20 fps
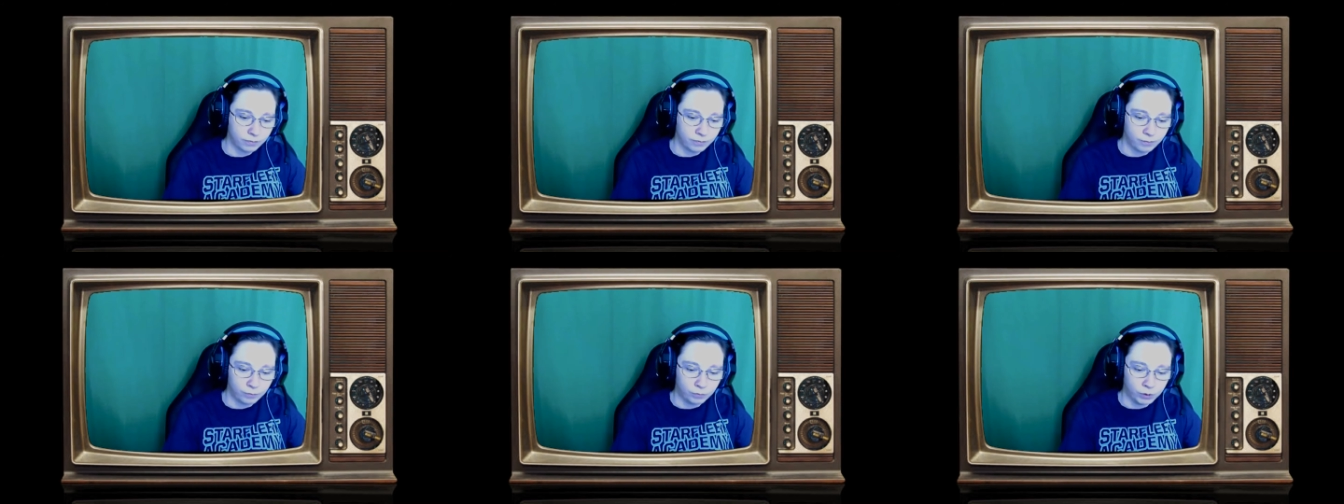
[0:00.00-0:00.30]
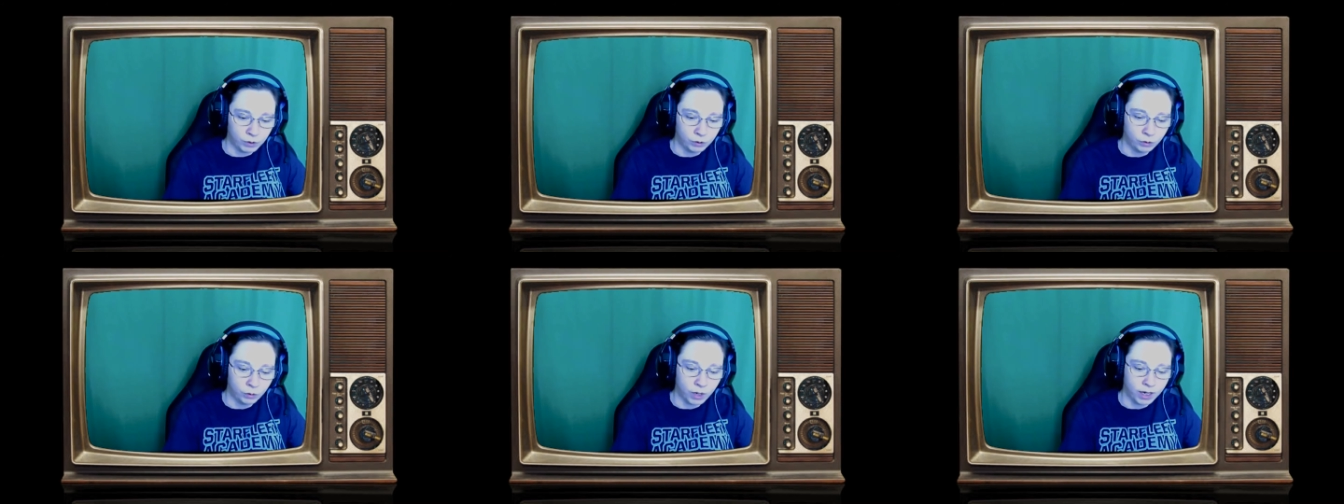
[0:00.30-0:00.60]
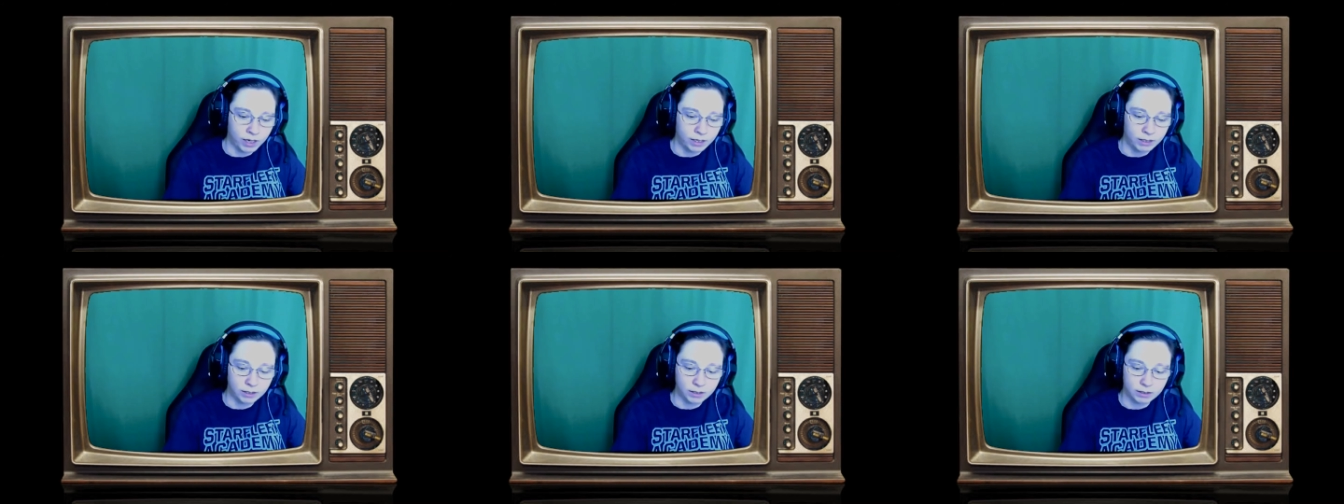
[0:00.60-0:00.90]
Blue
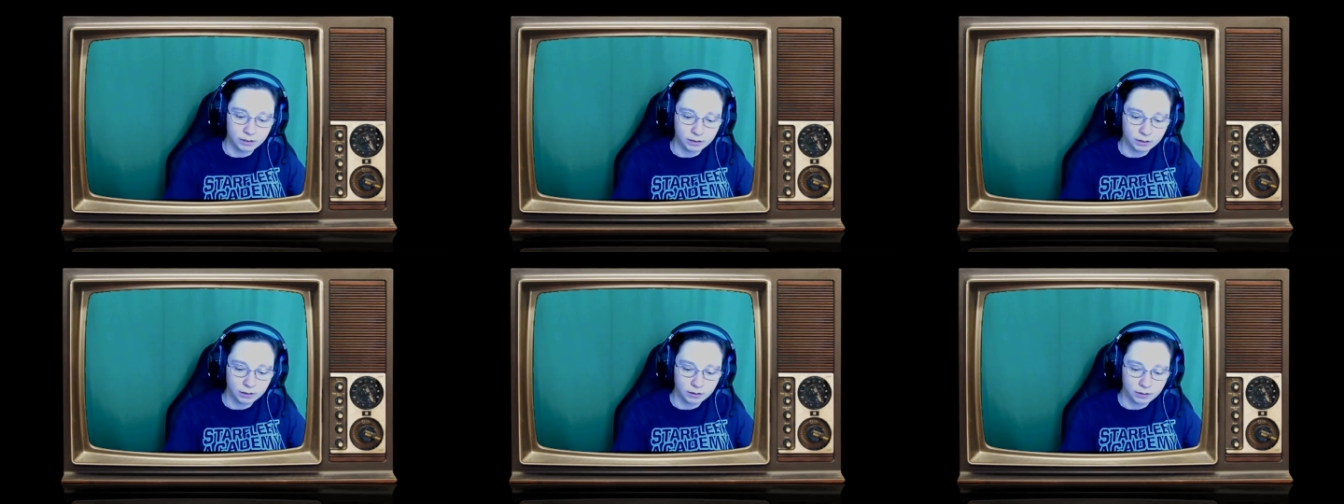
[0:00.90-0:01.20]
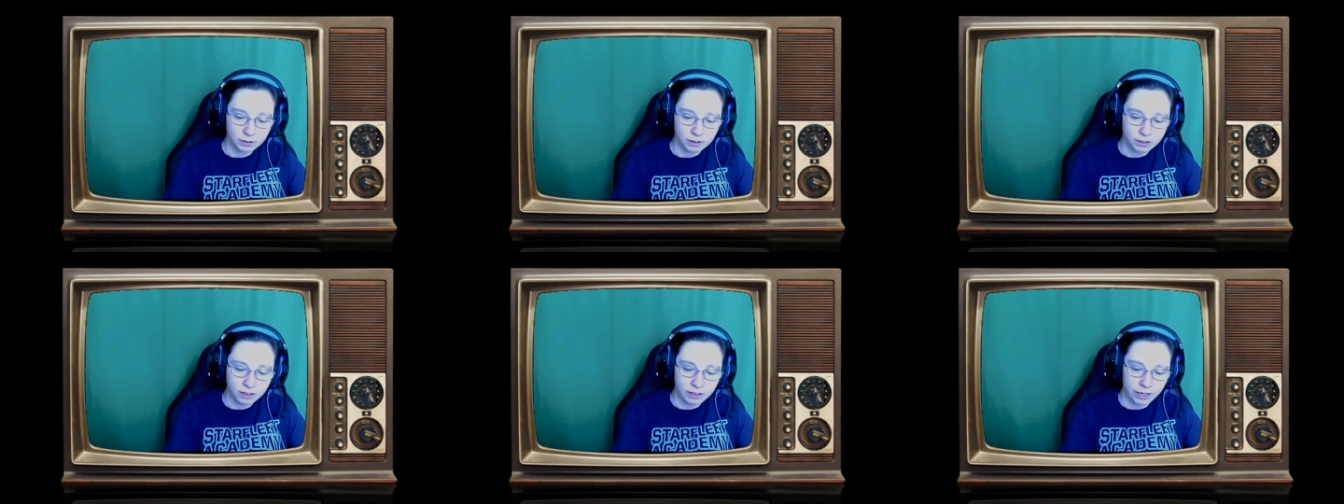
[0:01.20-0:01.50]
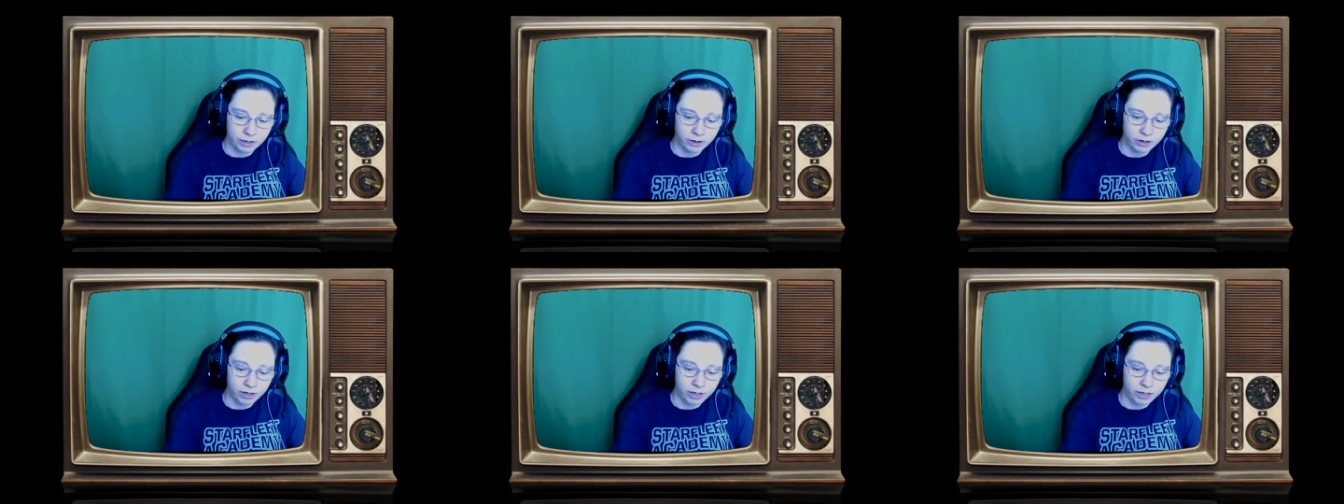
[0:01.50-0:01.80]
eyes
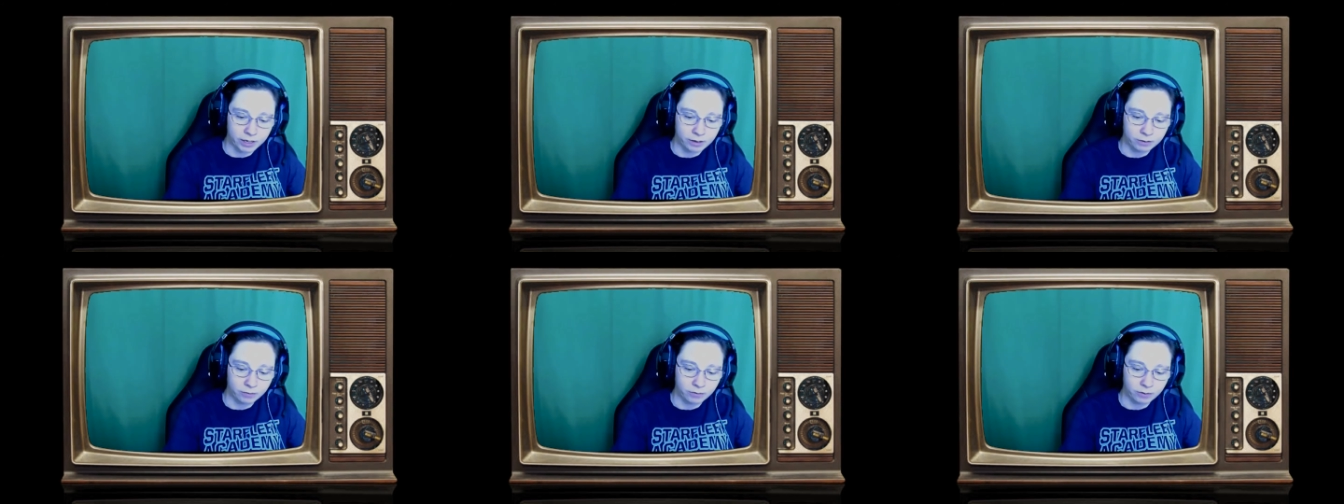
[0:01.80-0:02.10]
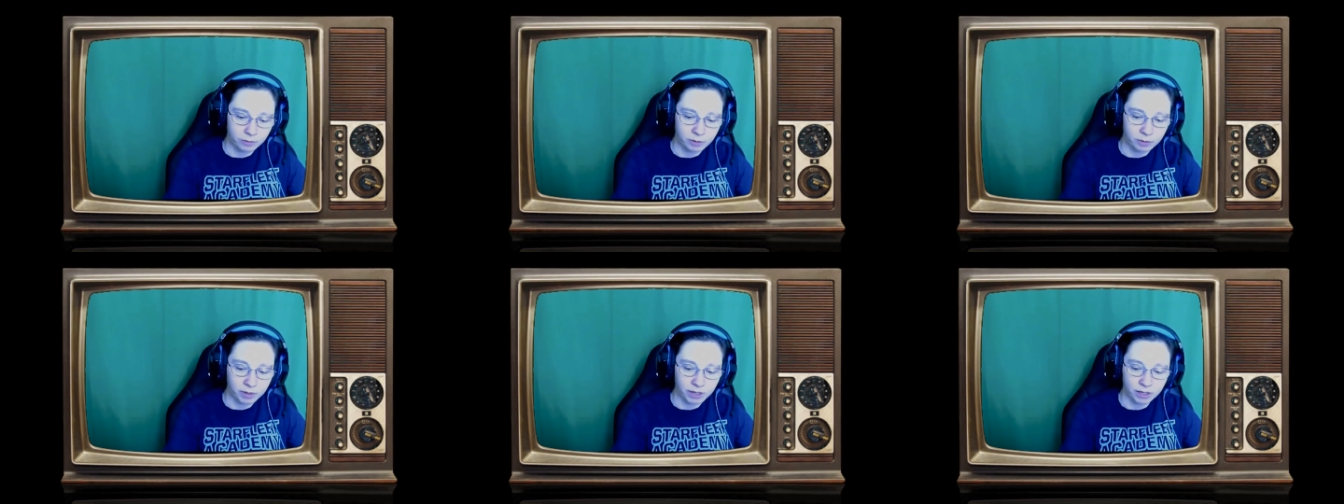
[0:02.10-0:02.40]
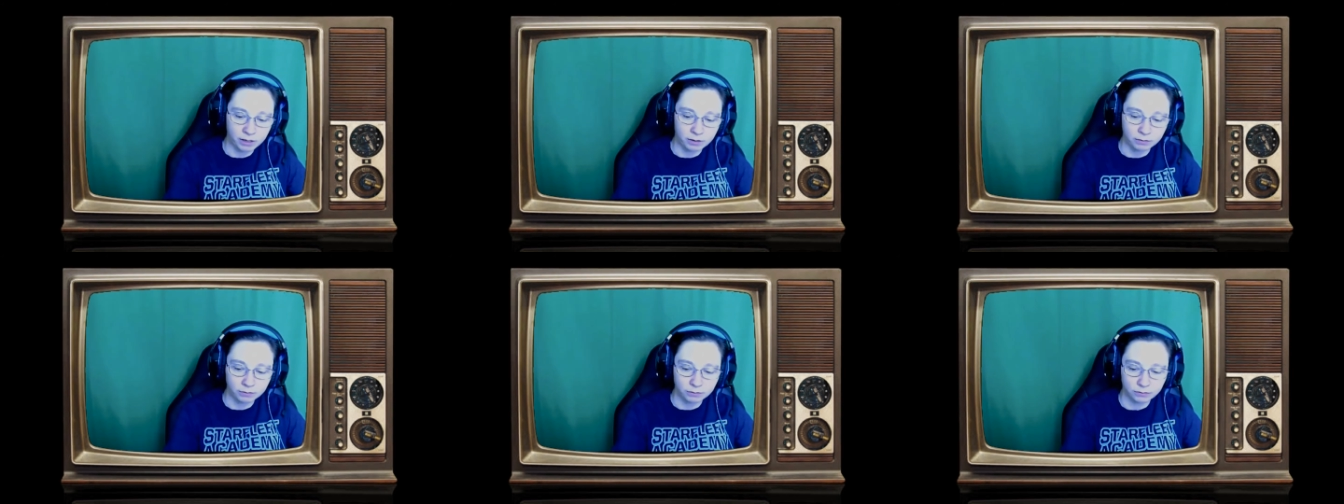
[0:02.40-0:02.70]
staring from above.